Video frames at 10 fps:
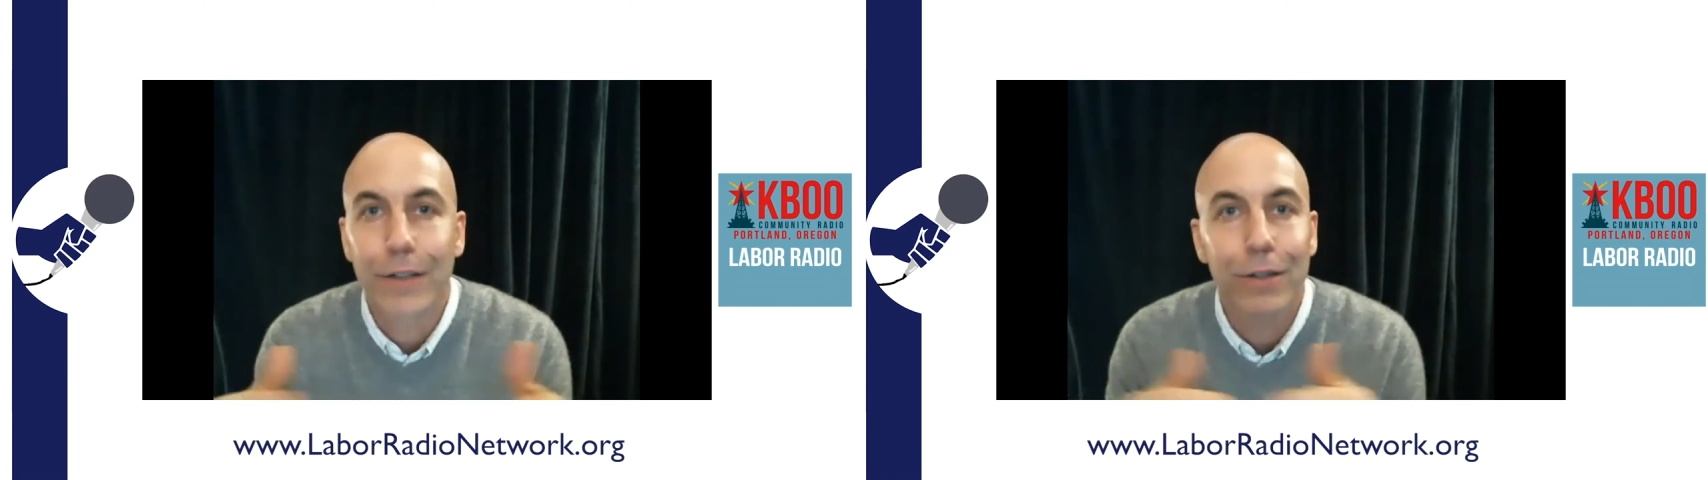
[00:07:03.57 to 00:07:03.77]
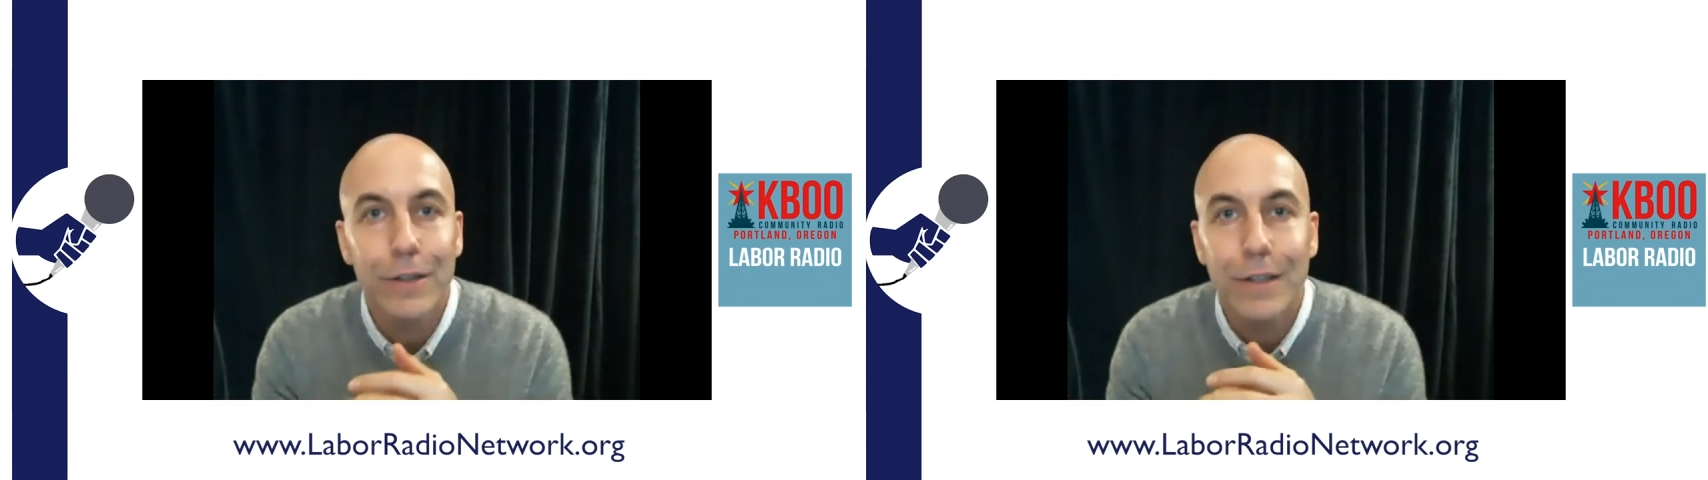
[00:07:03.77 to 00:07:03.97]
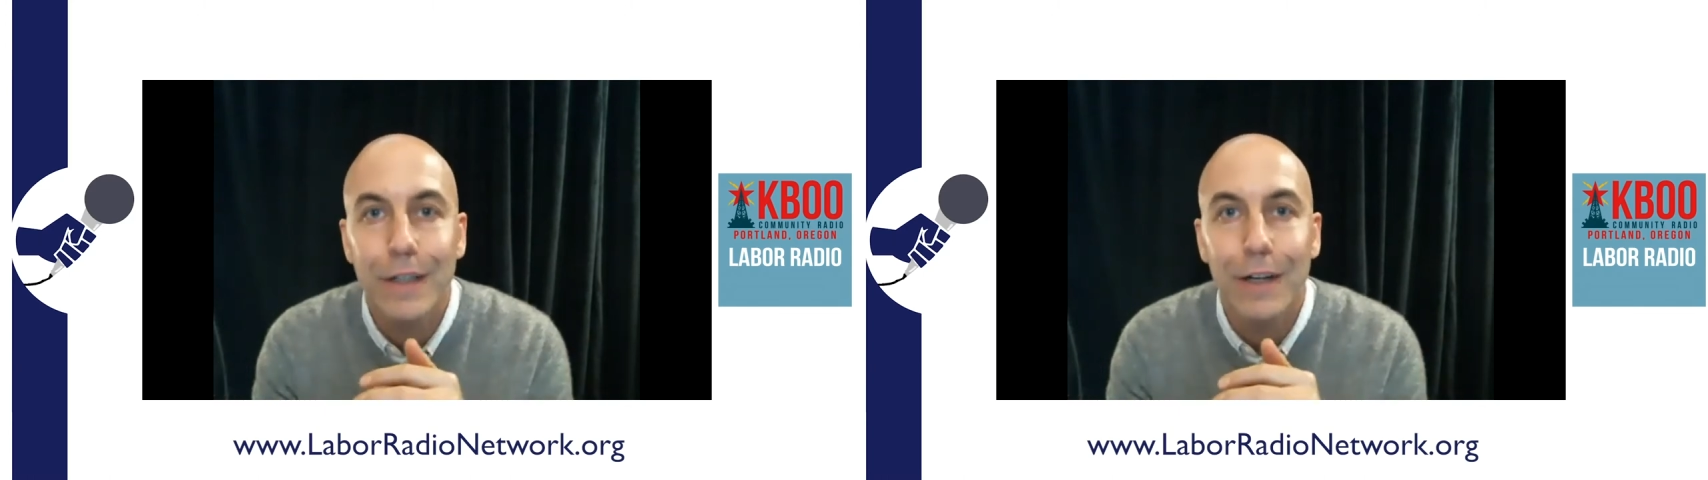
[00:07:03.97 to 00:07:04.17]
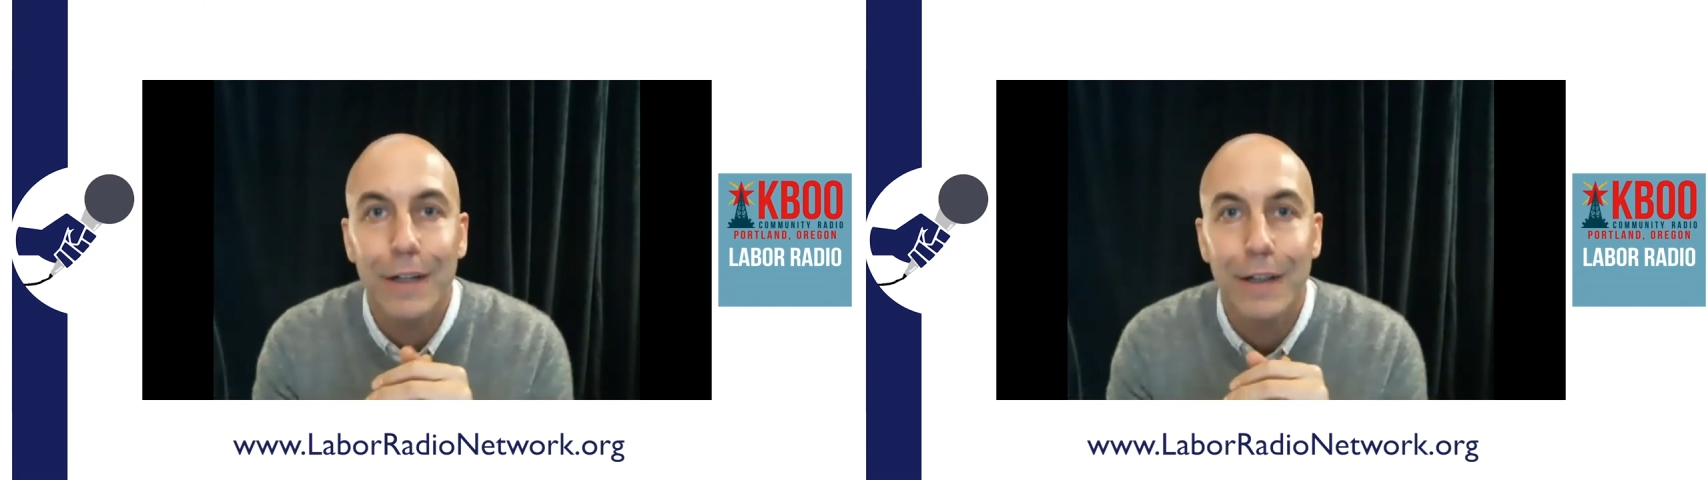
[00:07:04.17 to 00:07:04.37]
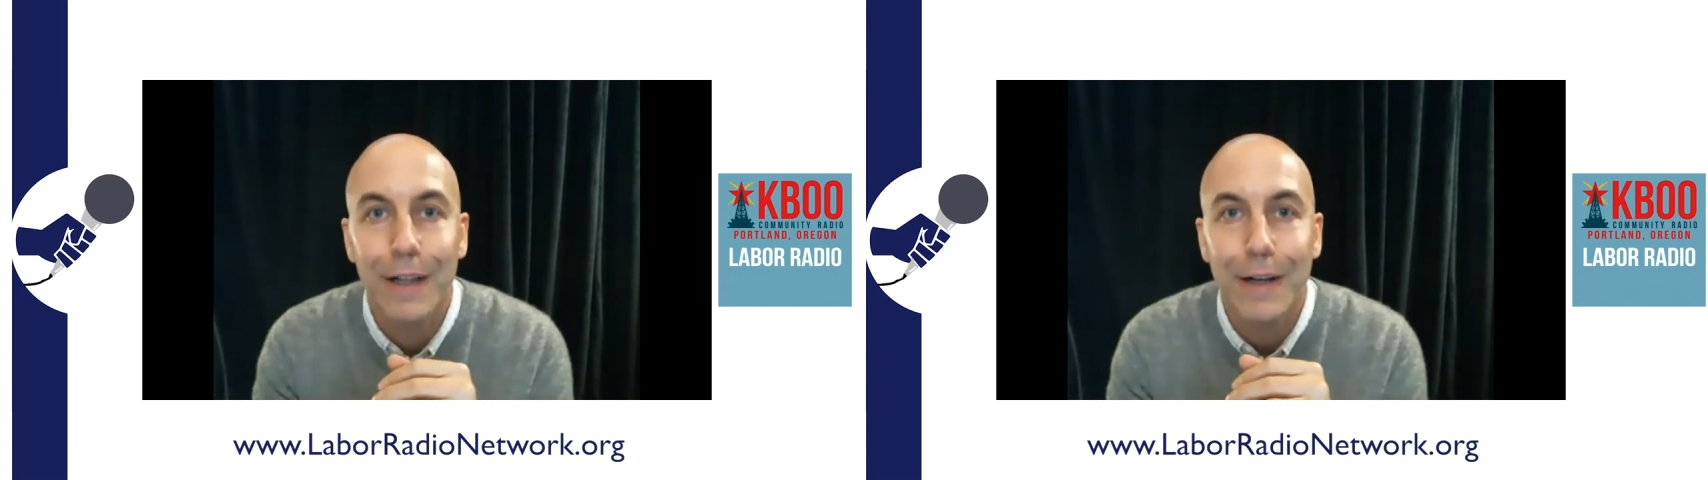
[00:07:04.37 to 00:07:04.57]
you just talk a
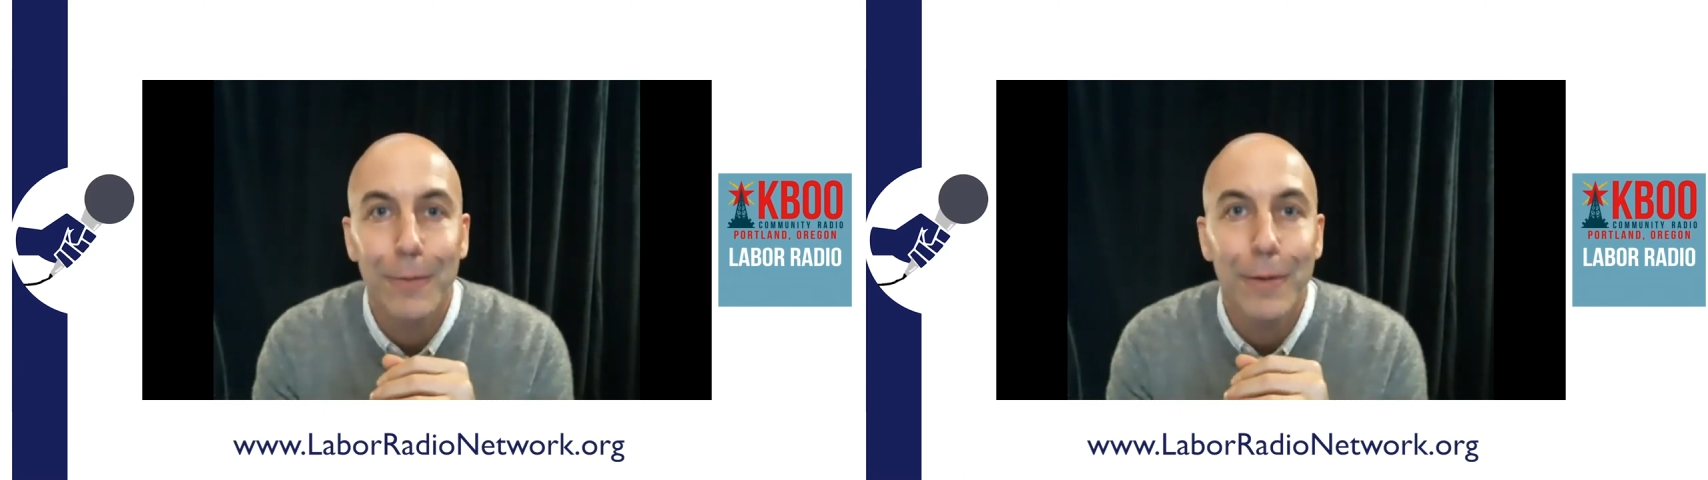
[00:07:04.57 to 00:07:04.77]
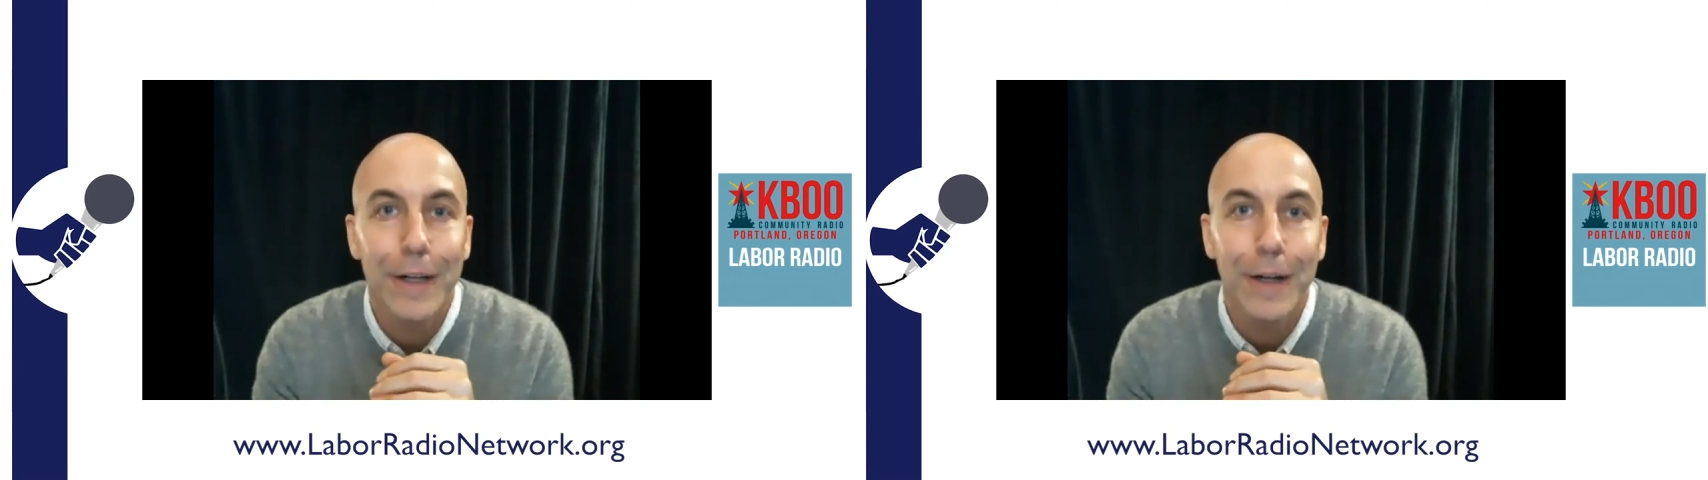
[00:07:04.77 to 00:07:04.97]
little bit